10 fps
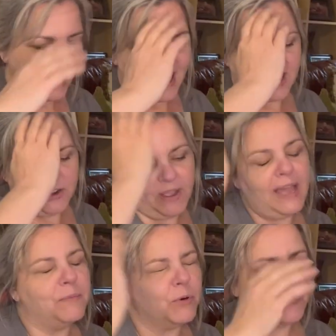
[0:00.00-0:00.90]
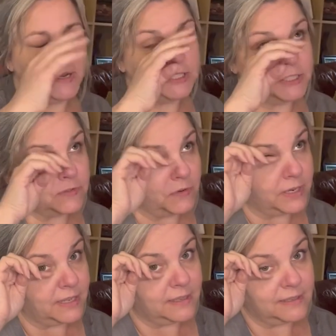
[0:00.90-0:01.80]
I know I had more questions for
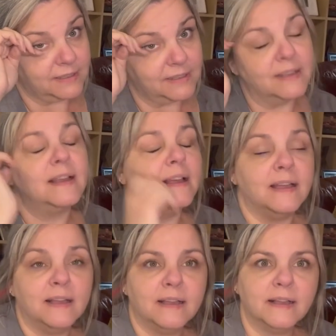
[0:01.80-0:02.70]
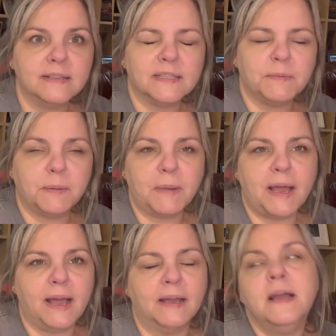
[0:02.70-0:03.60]
you. Got something in
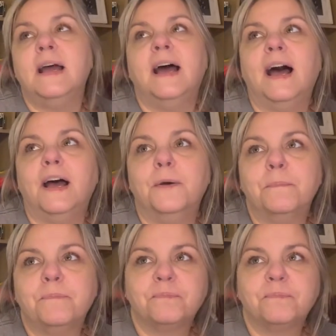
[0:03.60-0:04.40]
my eye.